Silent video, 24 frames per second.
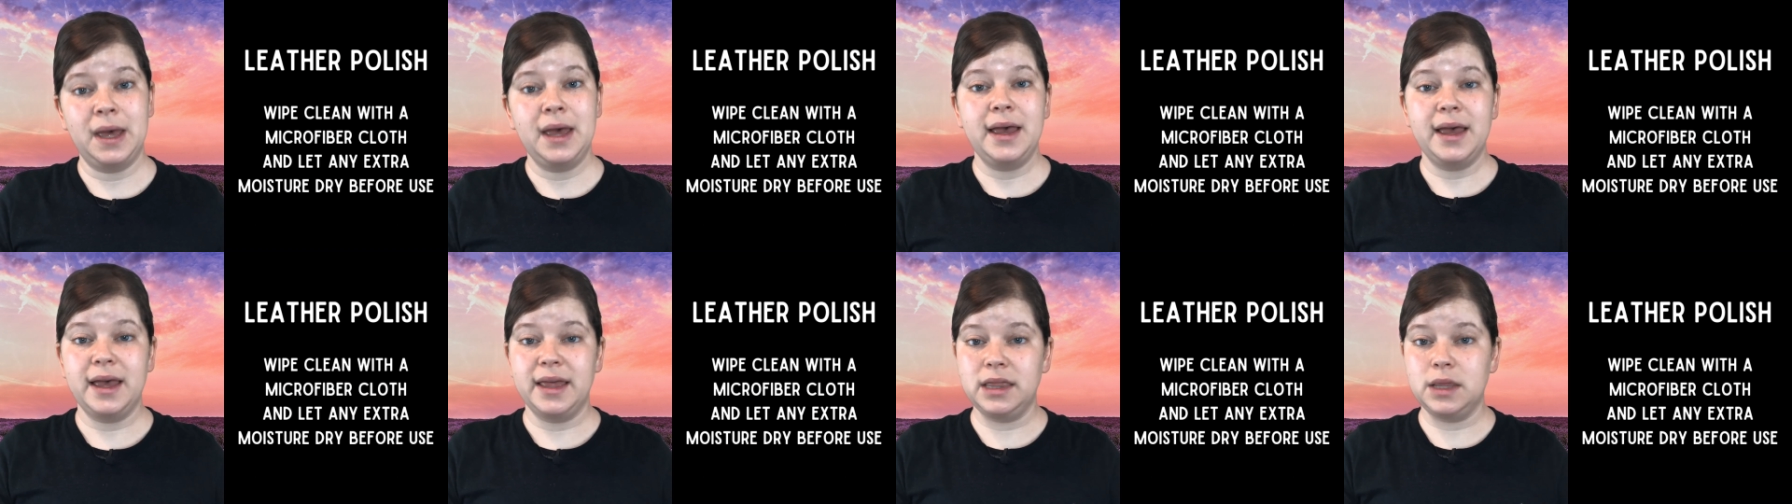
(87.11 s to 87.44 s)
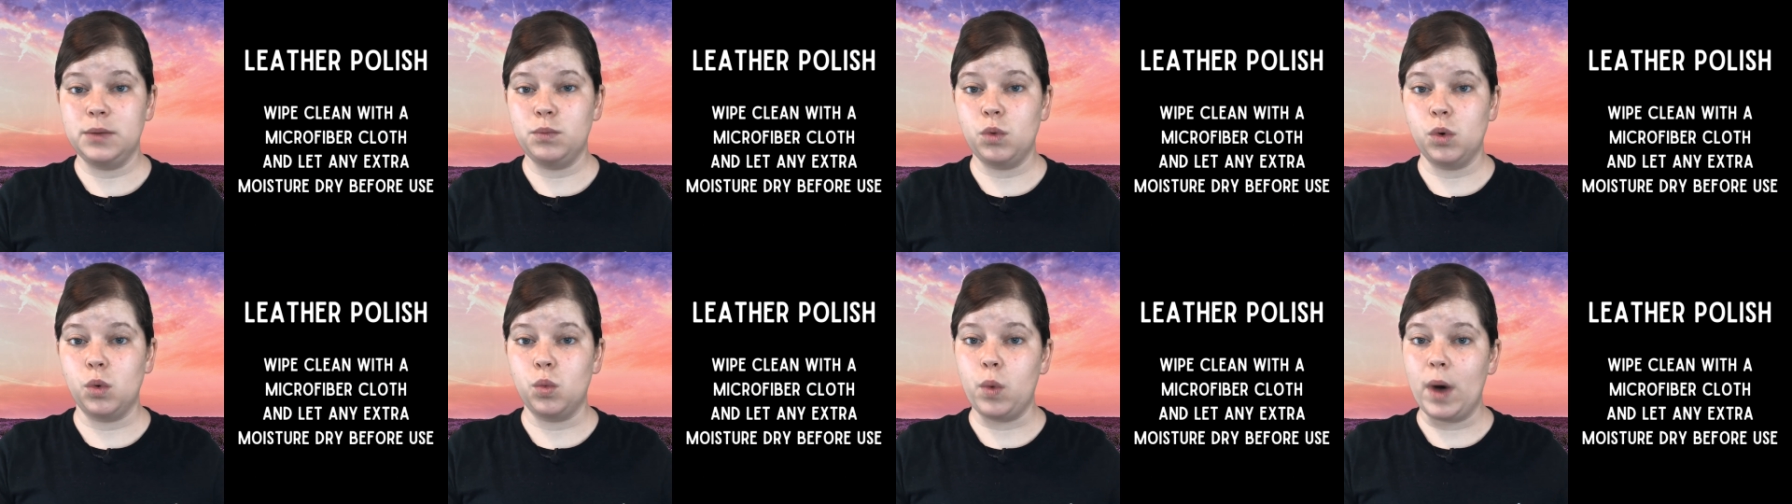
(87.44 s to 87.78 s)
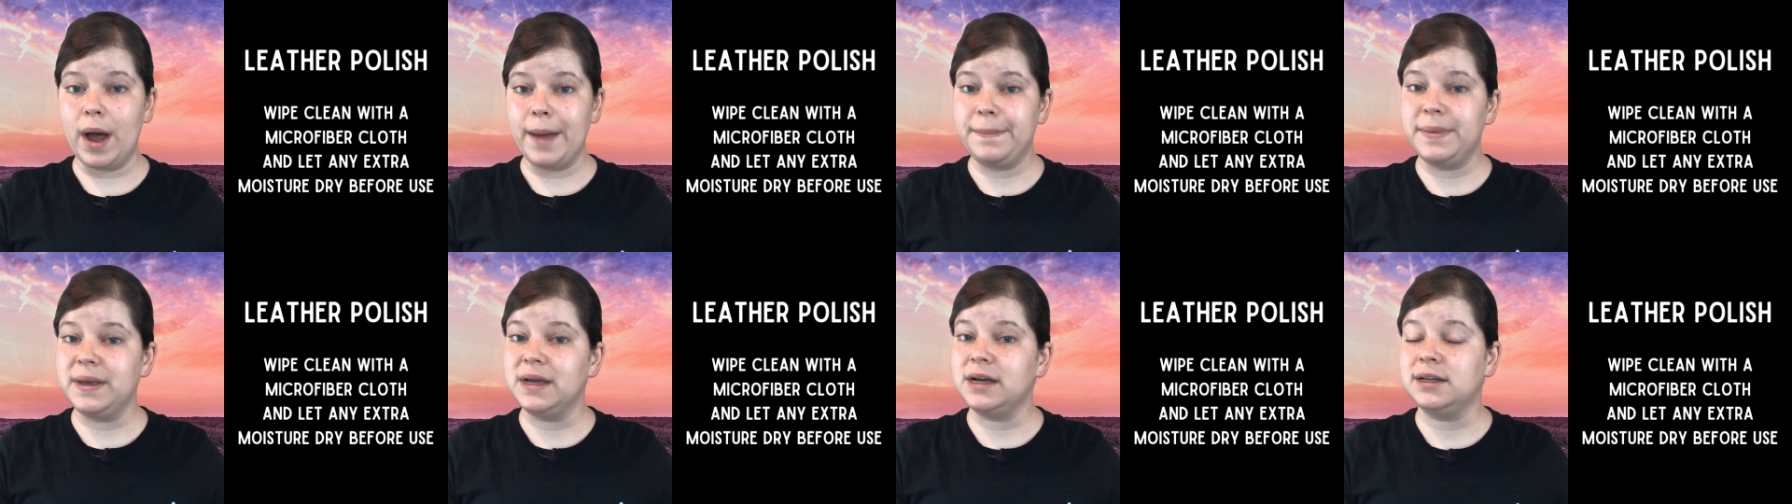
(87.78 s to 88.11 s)
And then we'll
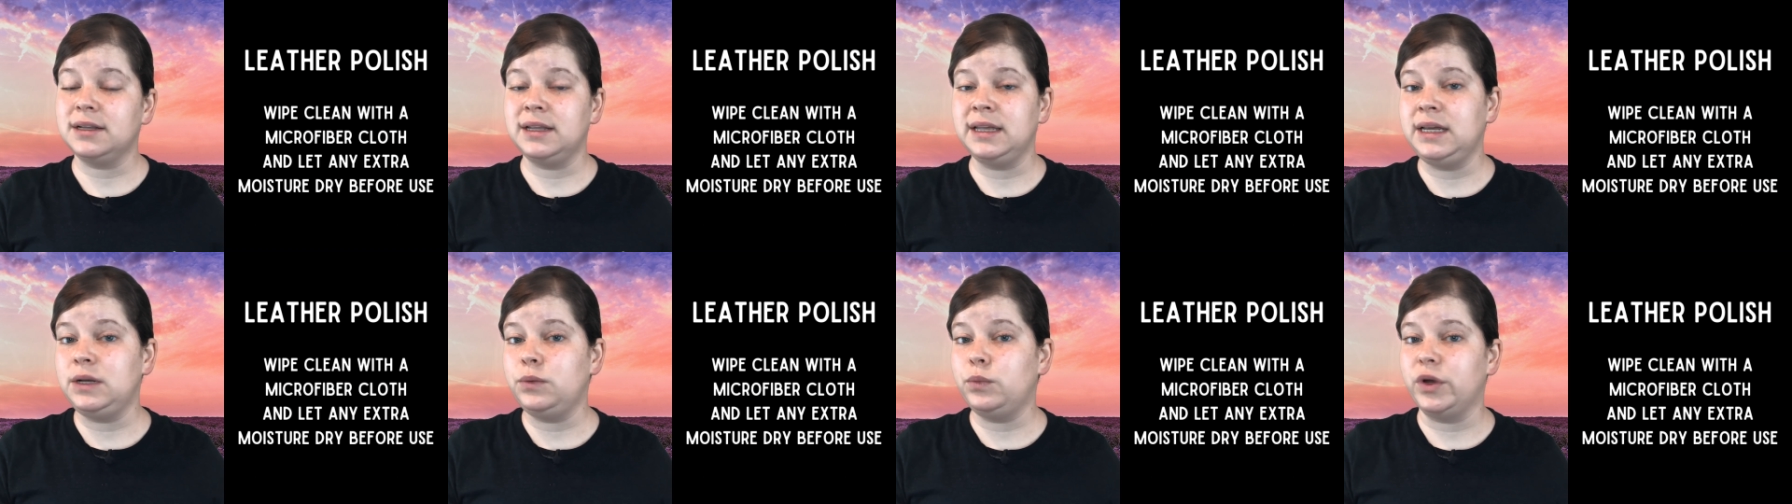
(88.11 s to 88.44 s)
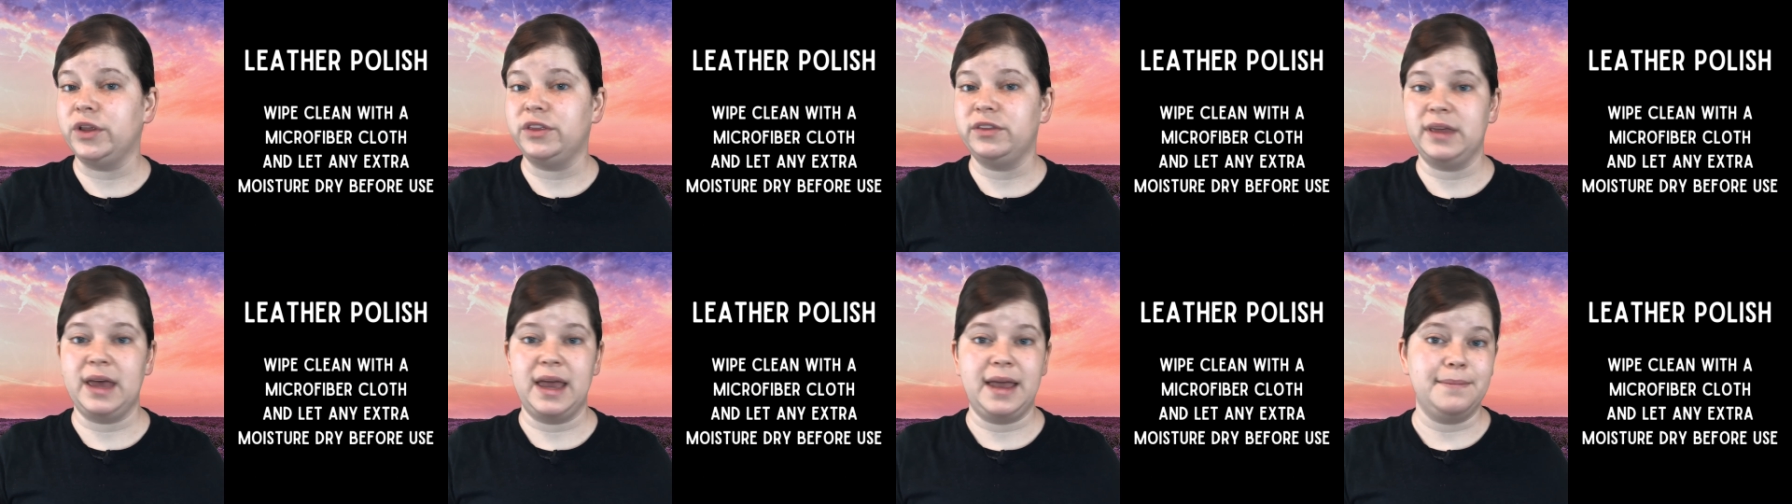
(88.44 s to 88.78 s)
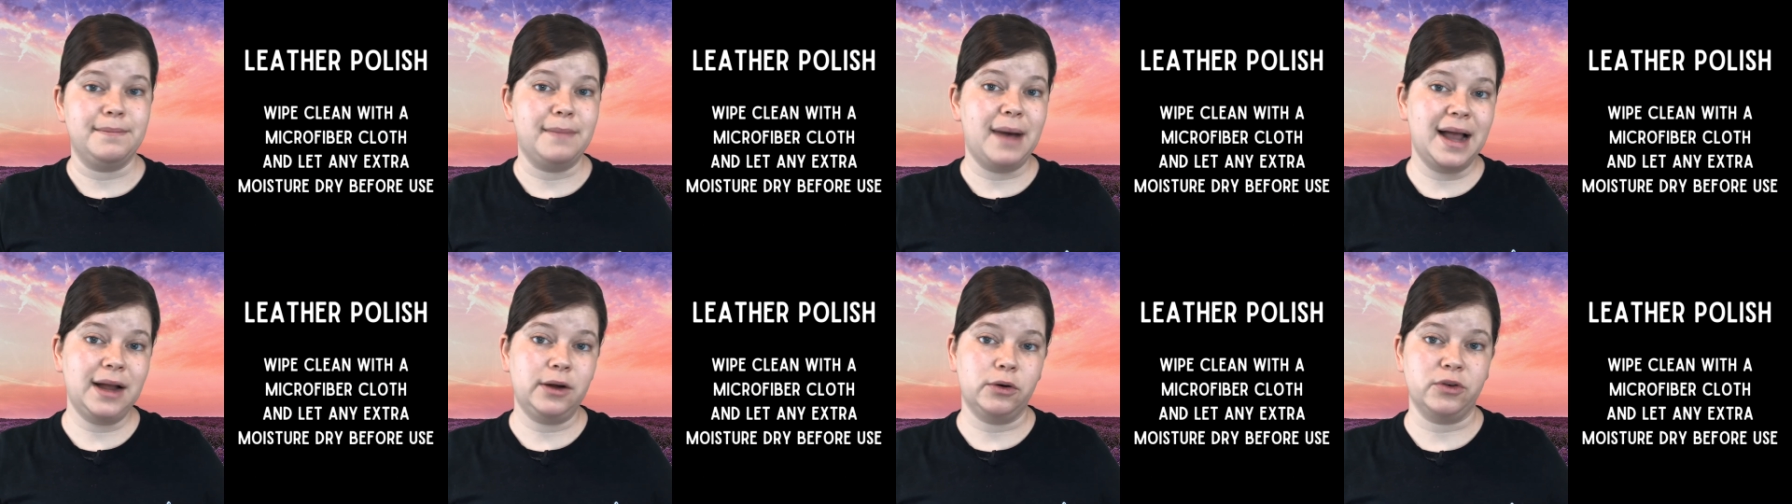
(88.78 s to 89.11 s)
wipe it clean with a
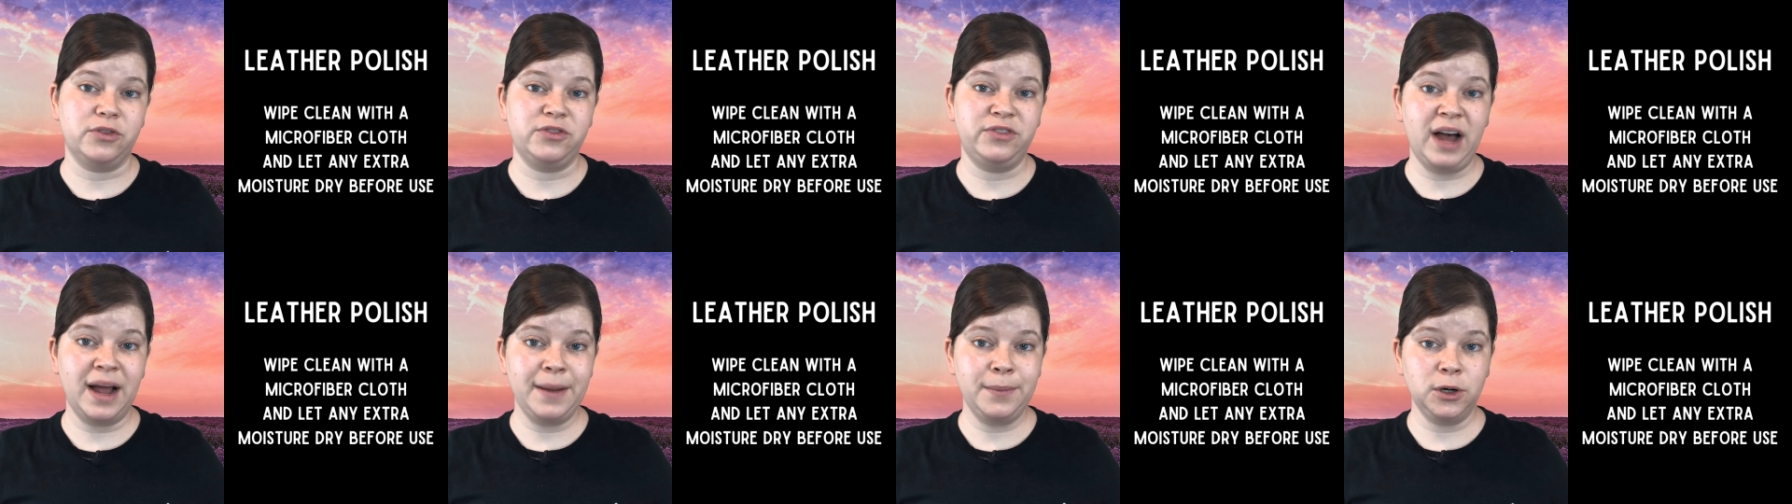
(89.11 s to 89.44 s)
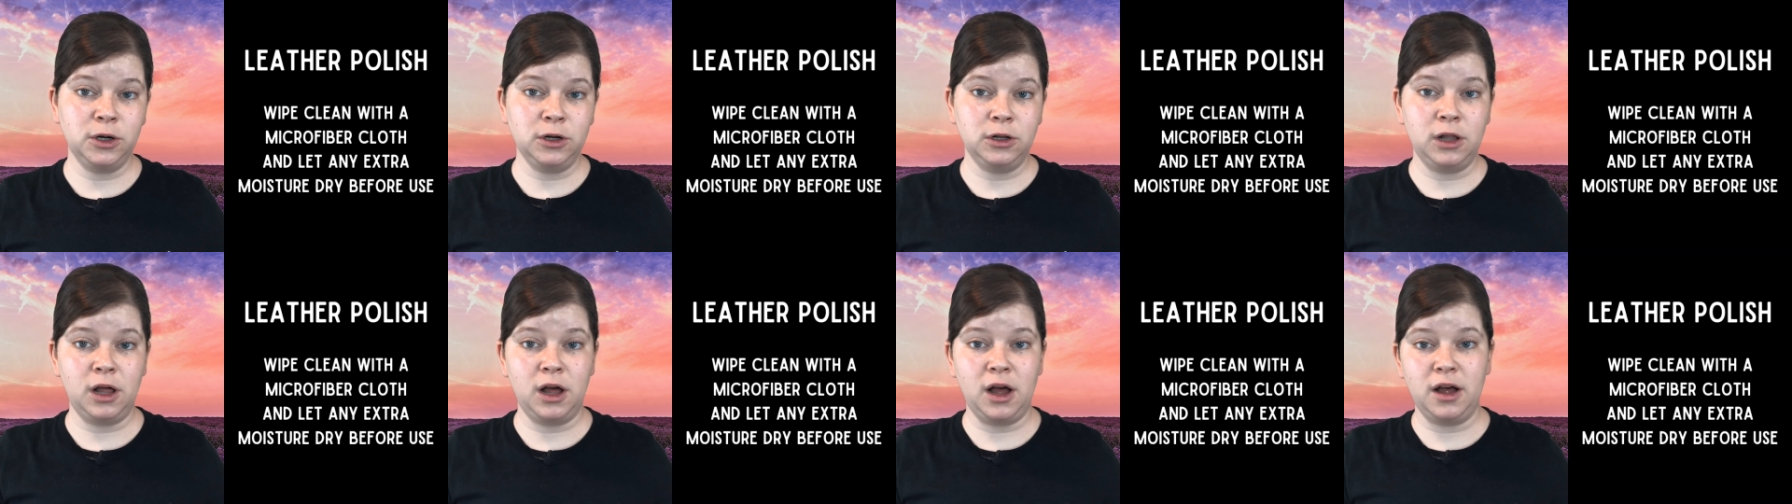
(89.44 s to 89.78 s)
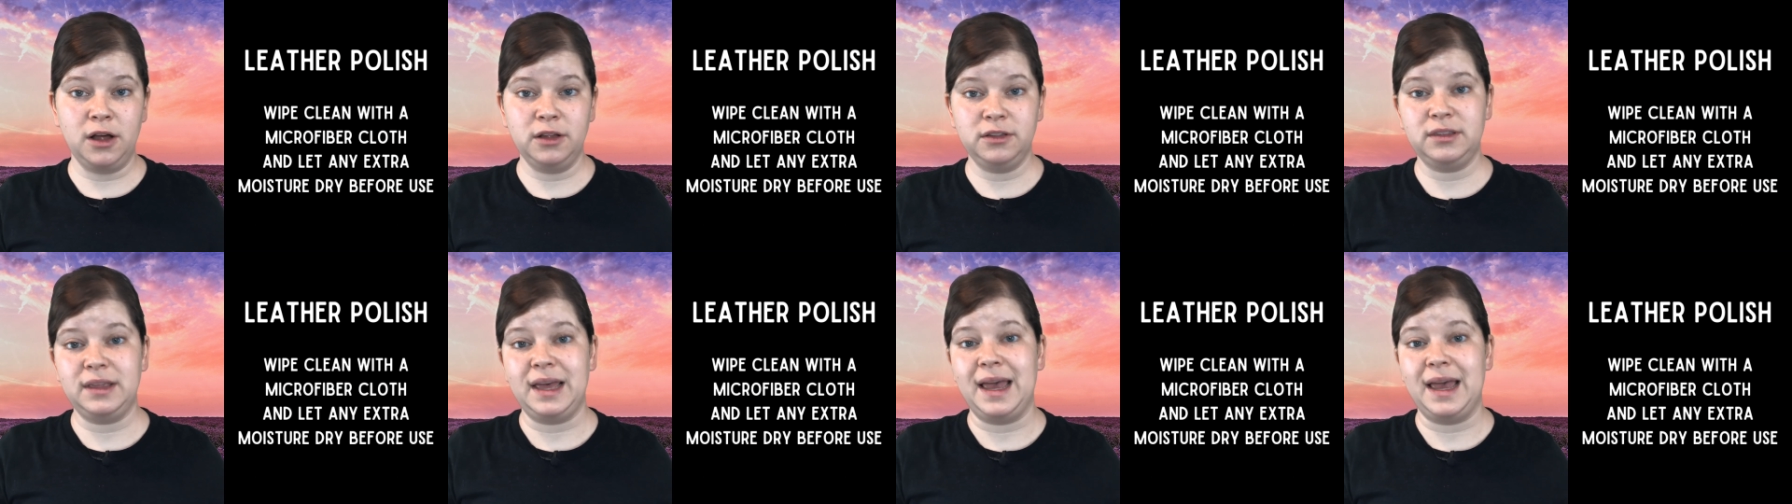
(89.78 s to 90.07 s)
microfiber cloth